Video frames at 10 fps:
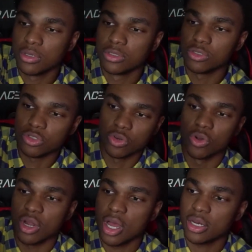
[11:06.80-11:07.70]
You screw it
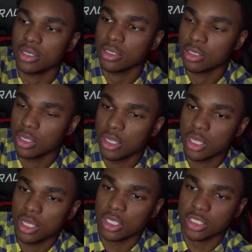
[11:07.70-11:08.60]
on,
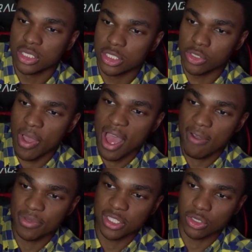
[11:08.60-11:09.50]
you have
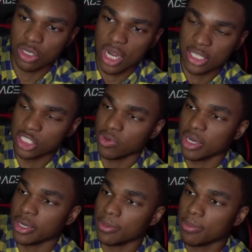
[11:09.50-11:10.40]
these little notches right
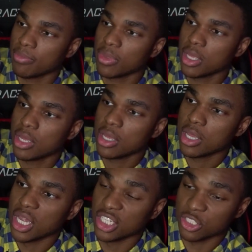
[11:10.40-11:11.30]
here.
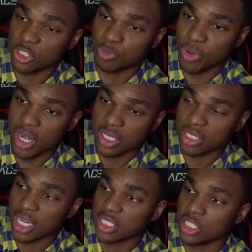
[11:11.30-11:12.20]
It is a spring. This is
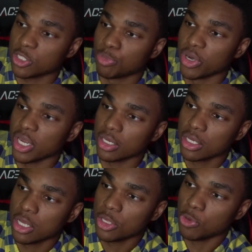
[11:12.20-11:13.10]
actually a spring.
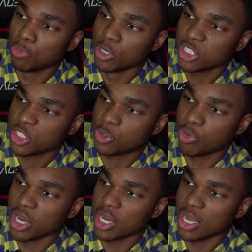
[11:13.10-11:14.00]
You push the
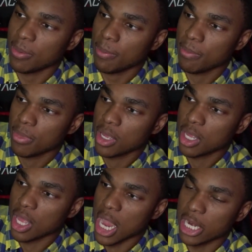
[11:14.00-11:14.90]
spring up,
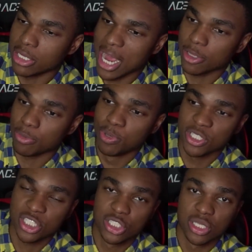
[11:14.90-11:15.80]
and you either
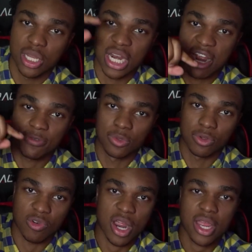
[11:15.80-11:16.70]
push it to the left or the
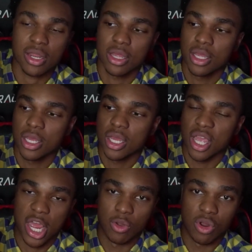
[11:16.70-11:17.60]
right, and it will